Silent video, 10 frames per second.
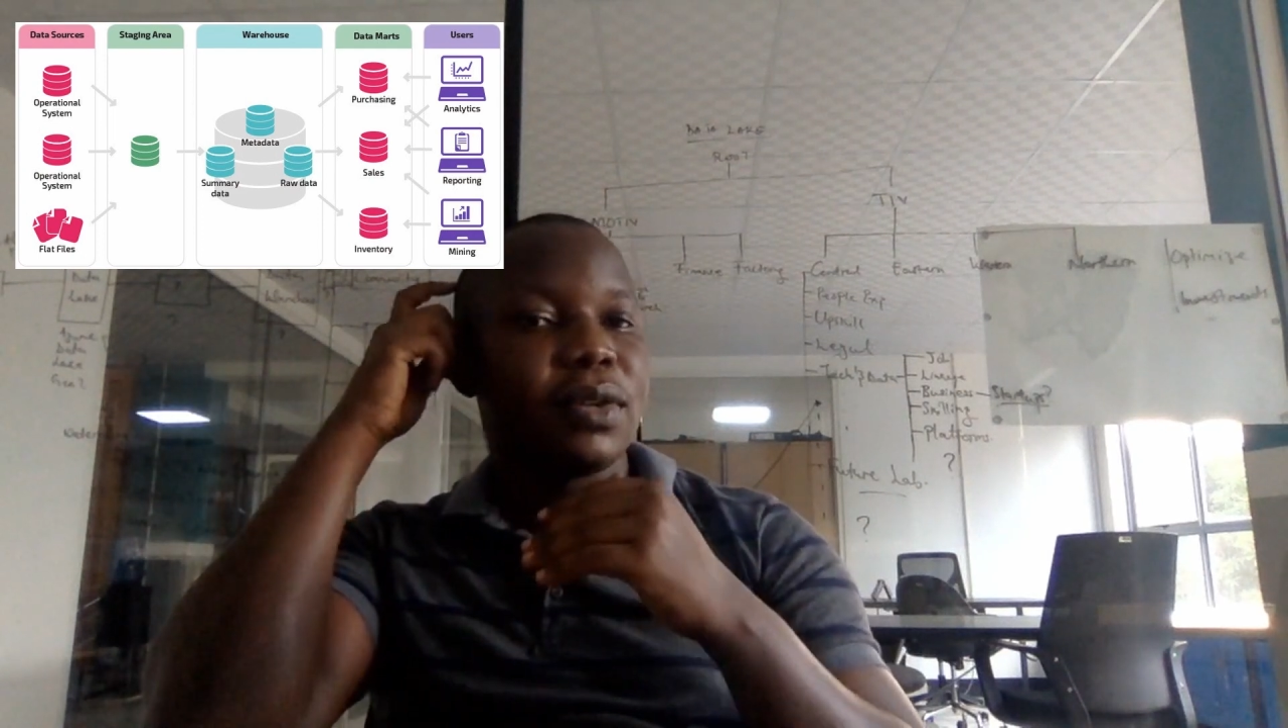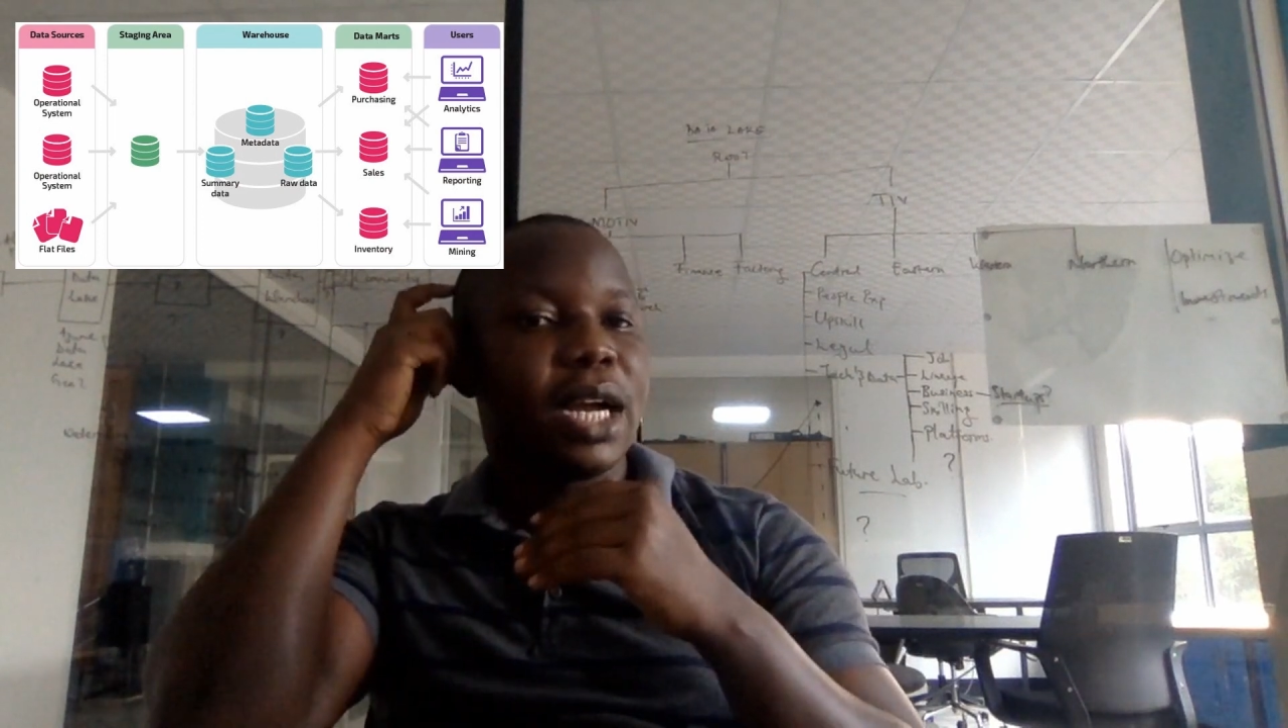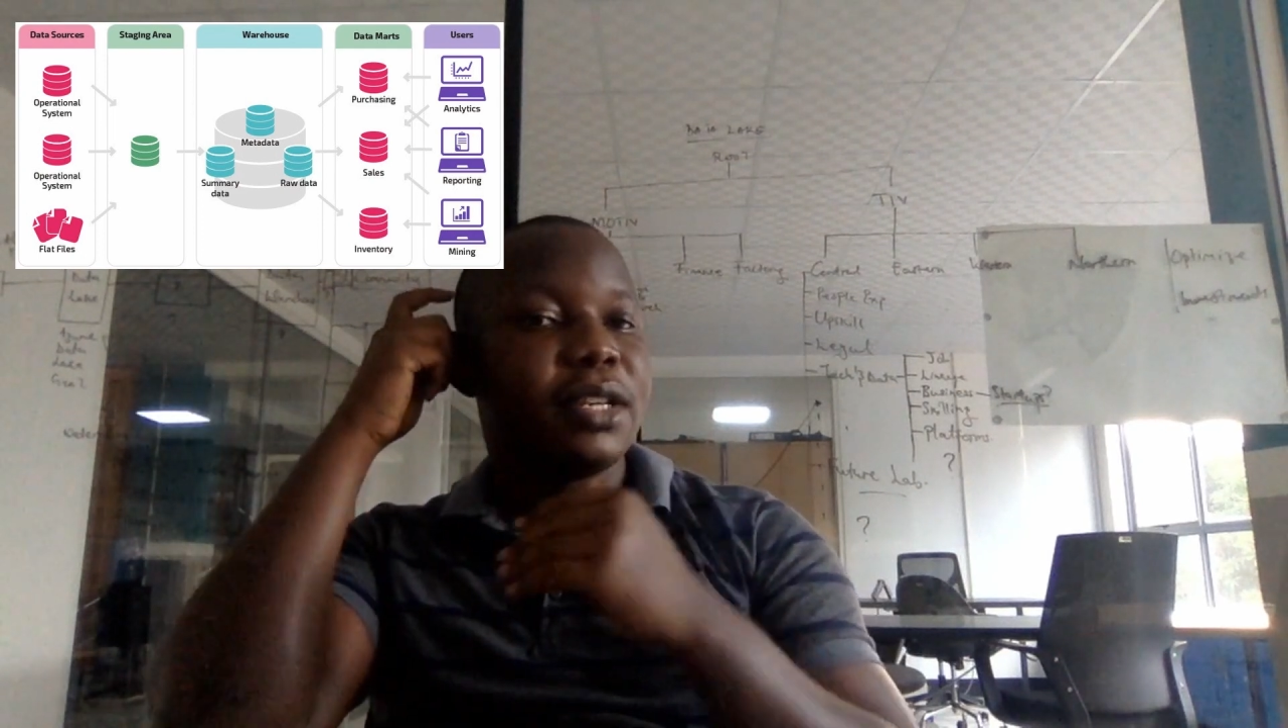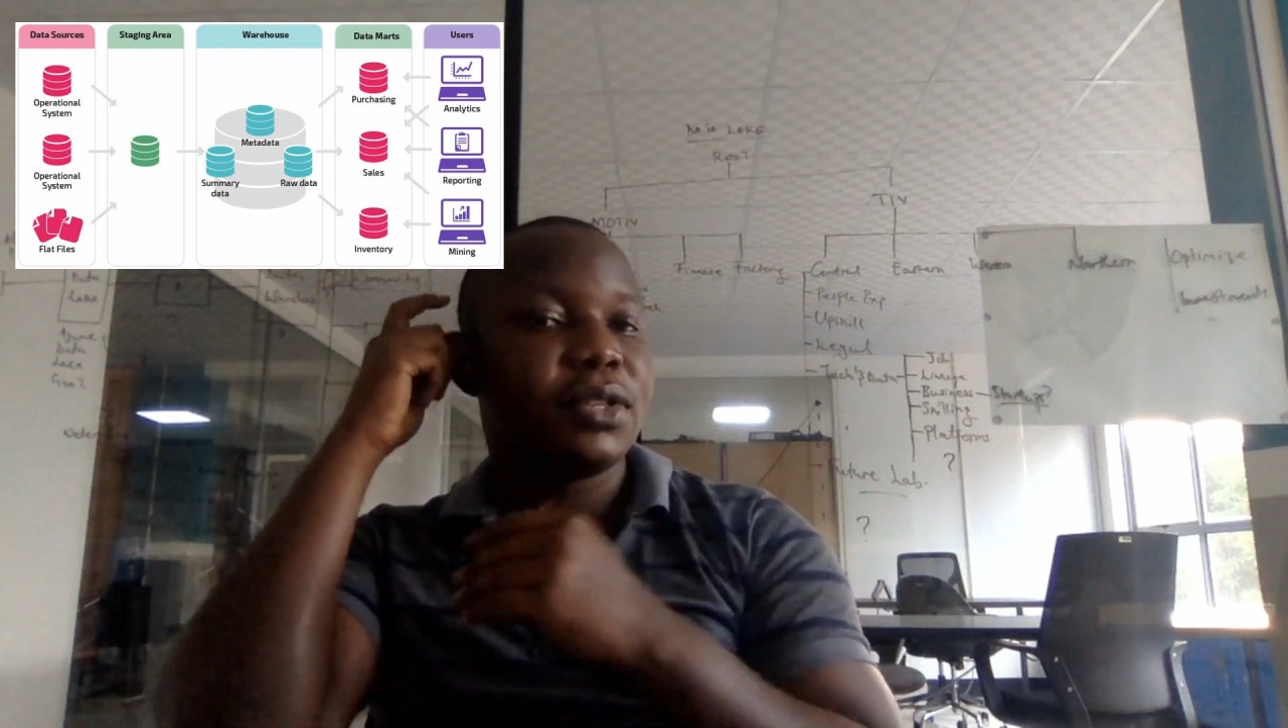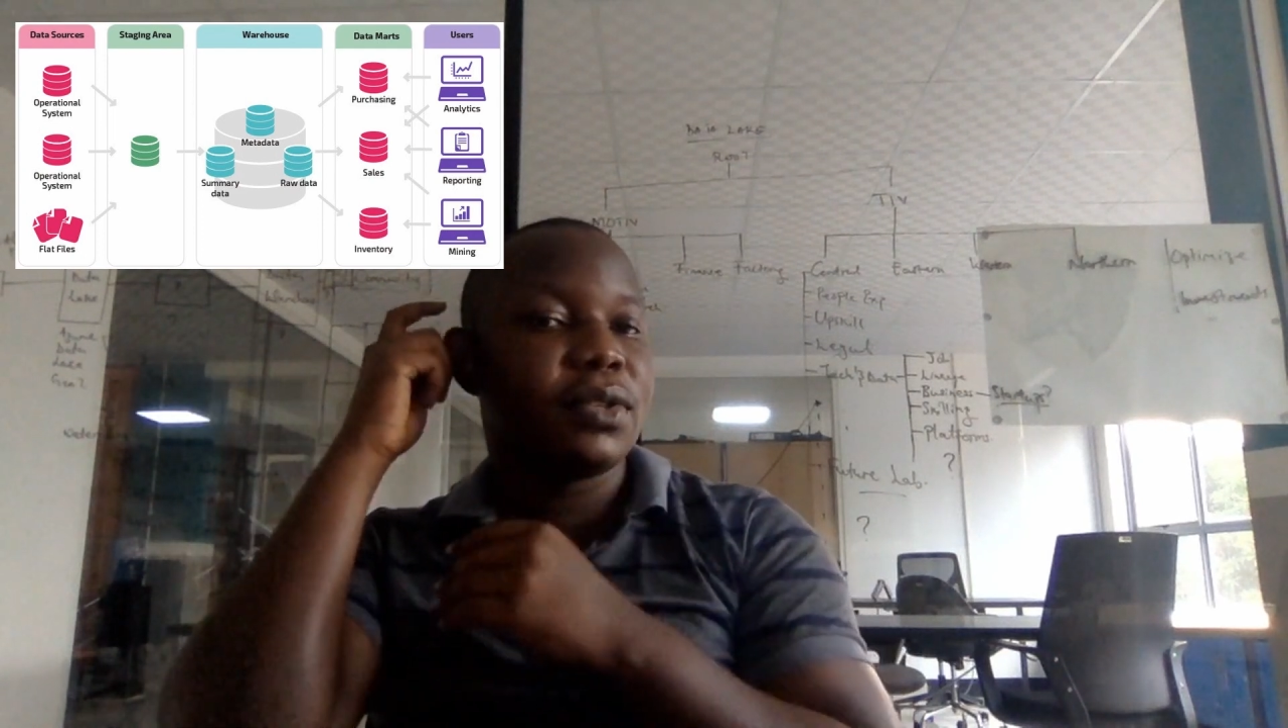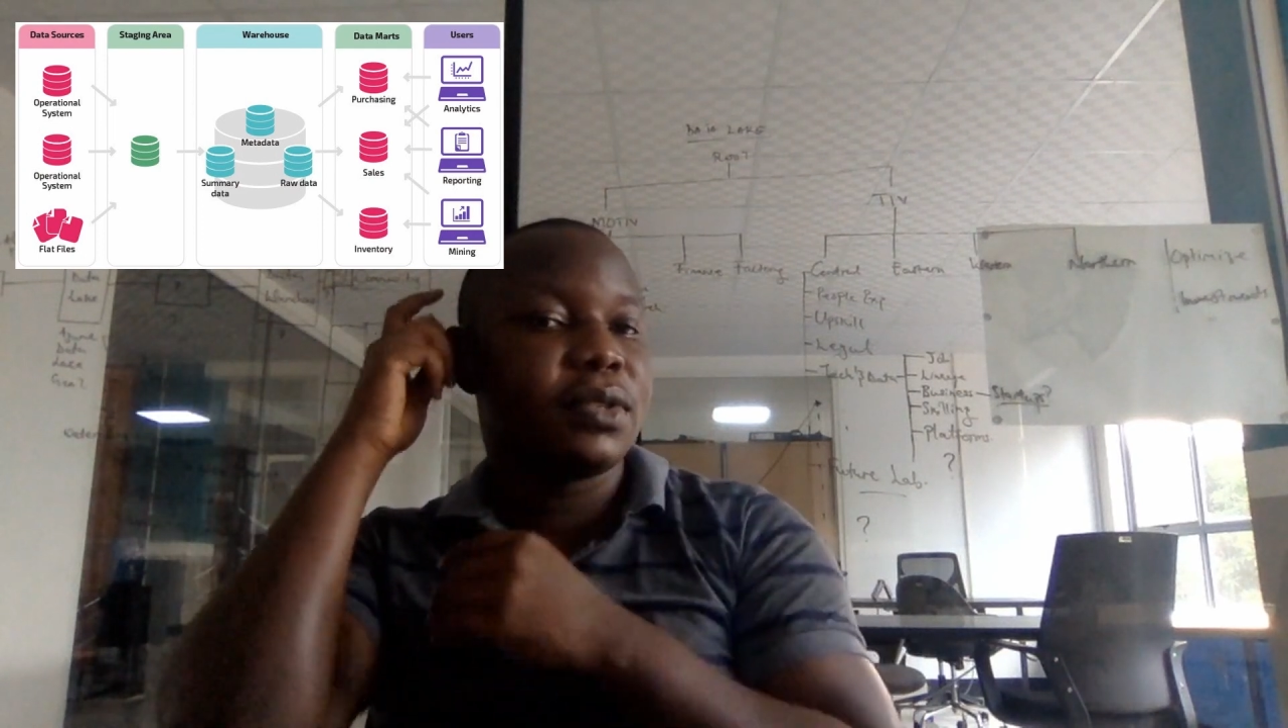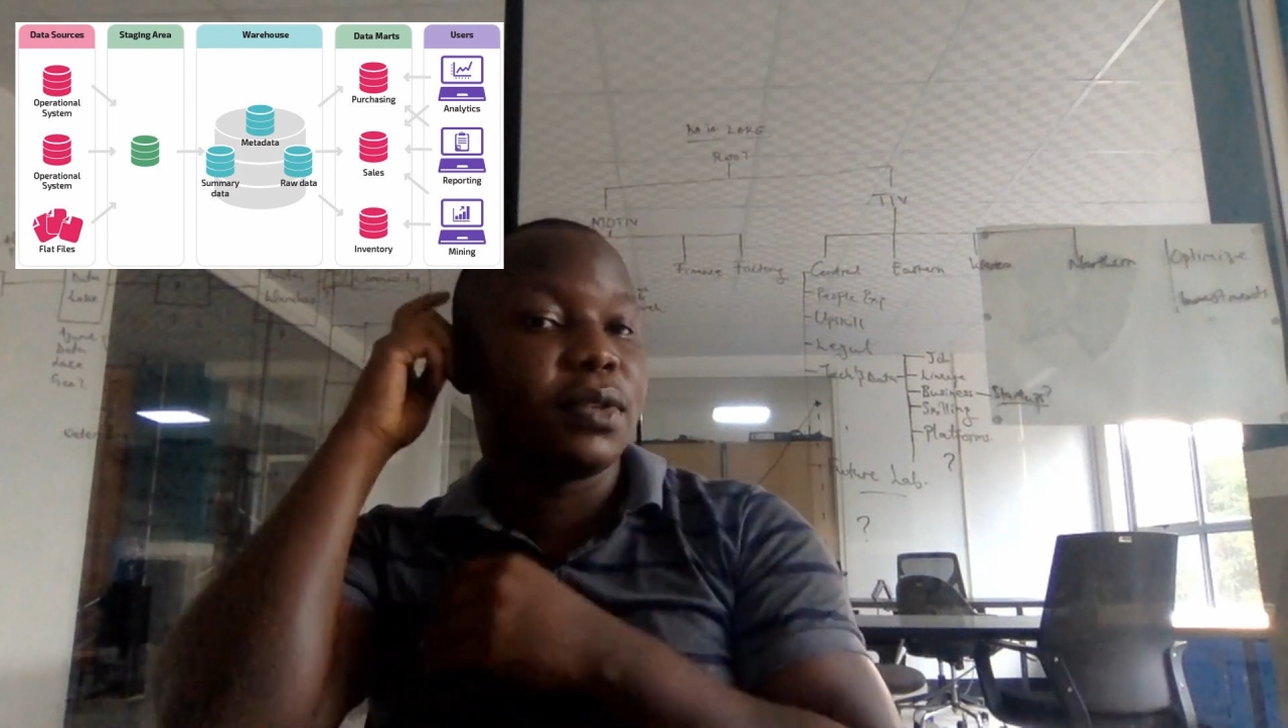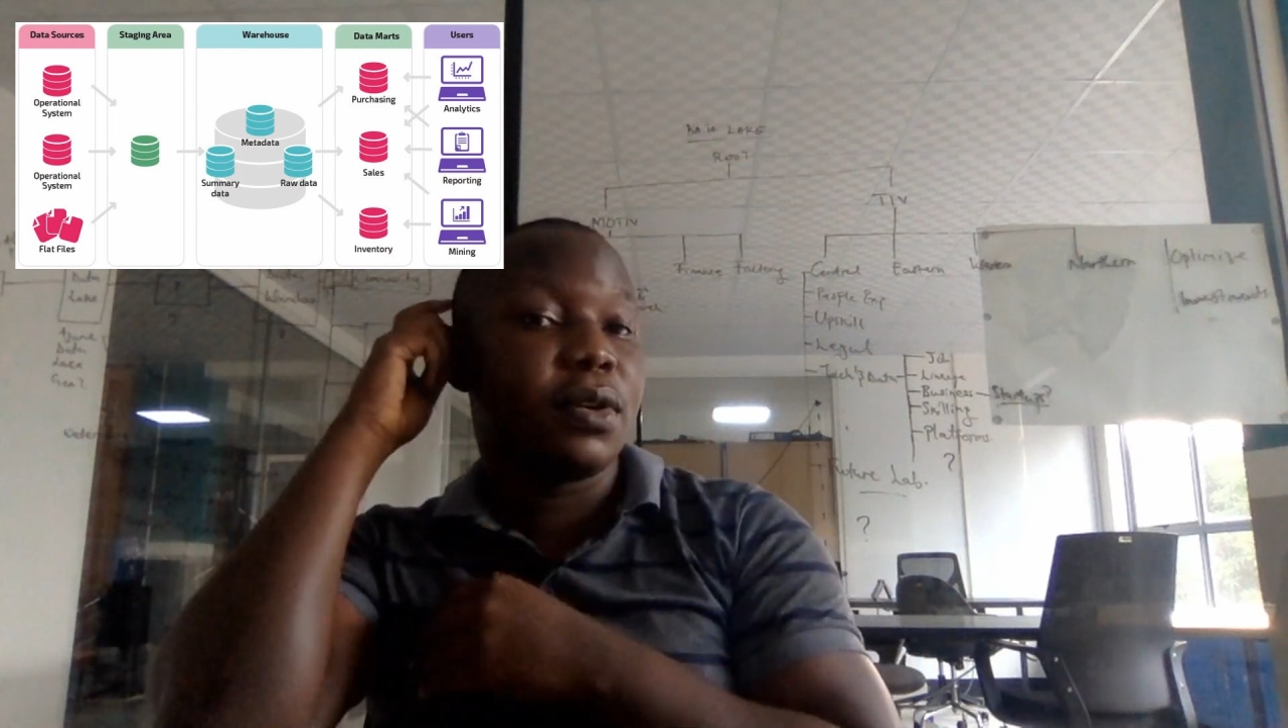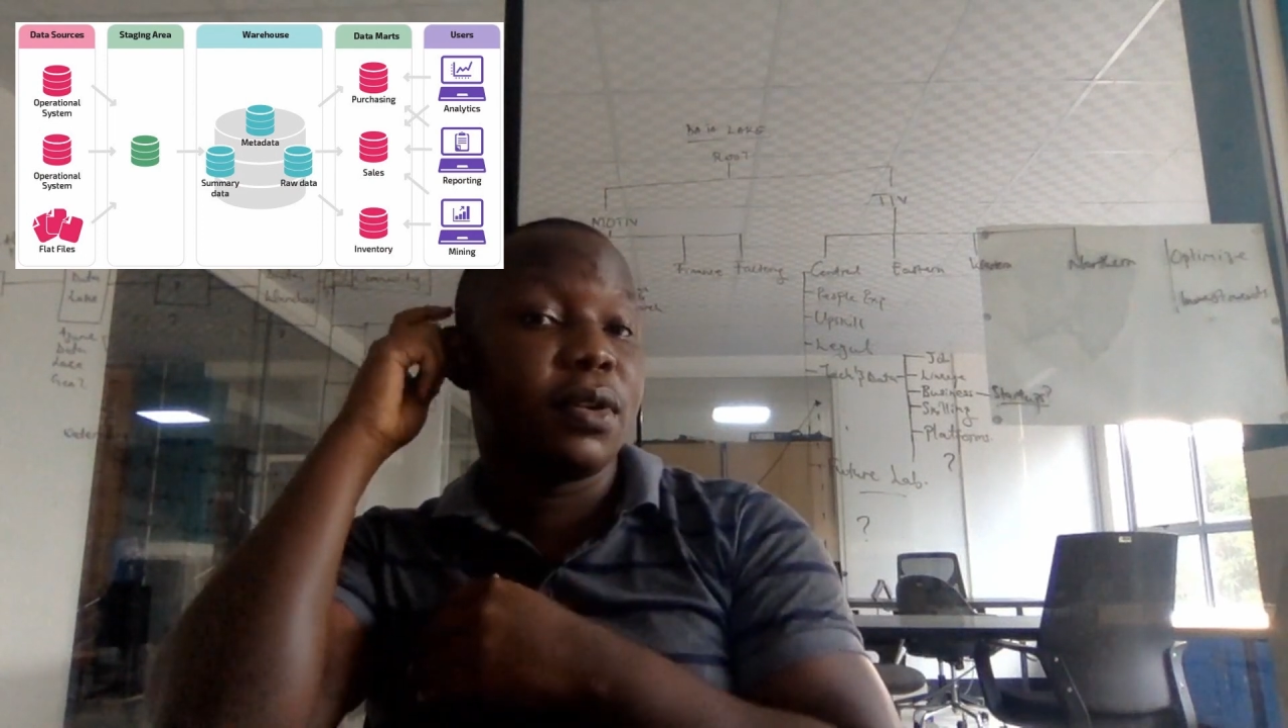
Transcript: You can't use